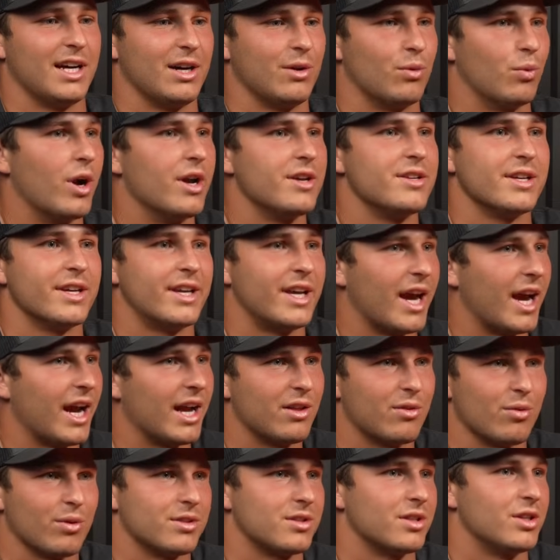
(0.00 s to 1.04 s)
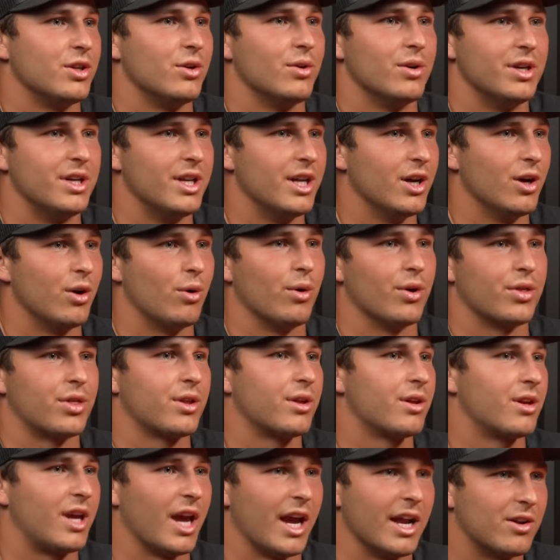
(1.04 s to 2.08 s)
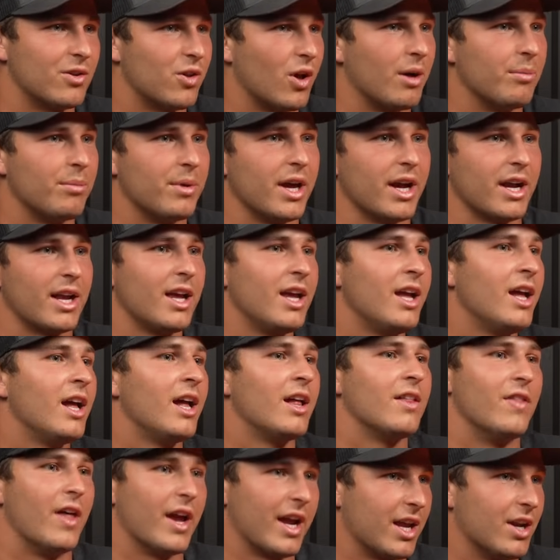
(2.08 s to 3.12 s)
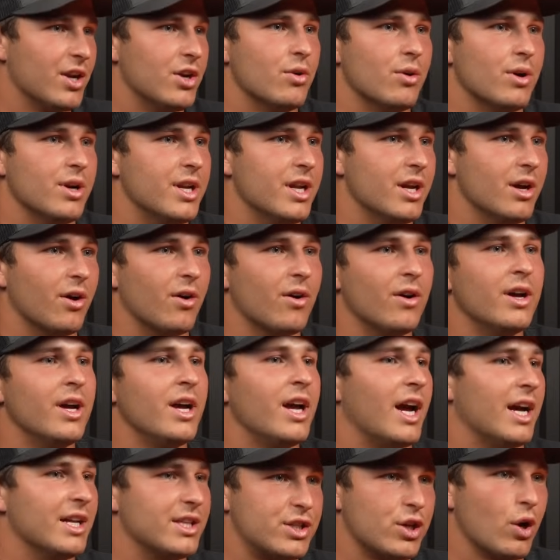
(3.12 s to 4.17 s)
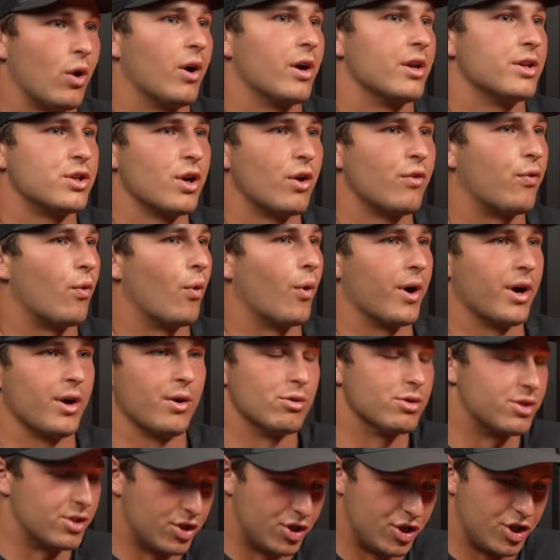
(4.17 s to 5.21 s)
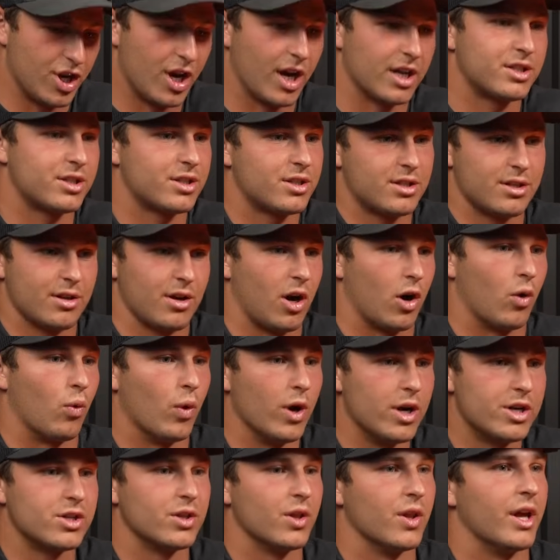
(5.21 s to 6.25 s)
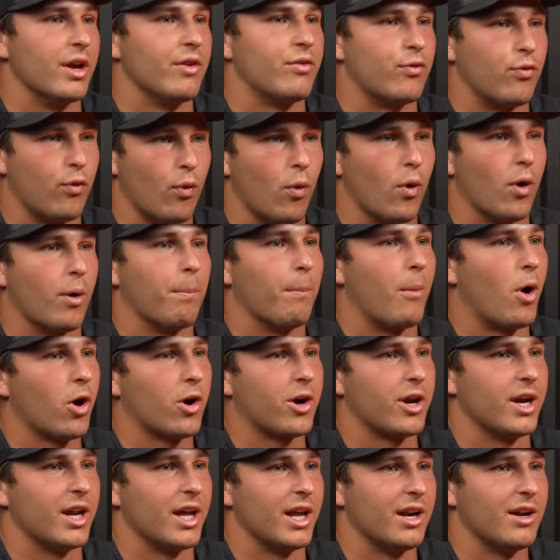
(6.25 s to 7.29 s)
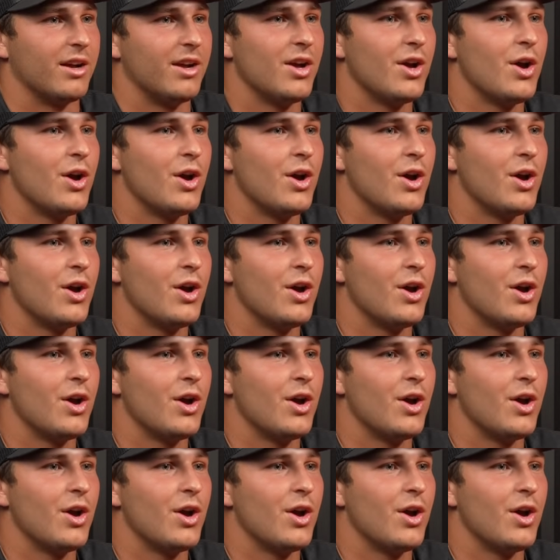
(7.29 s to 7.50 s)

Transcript: Raising Cane's wants to do a deal with Cade Klubnik, they can do a deal, and so on and so forth. It was just originally for marketing.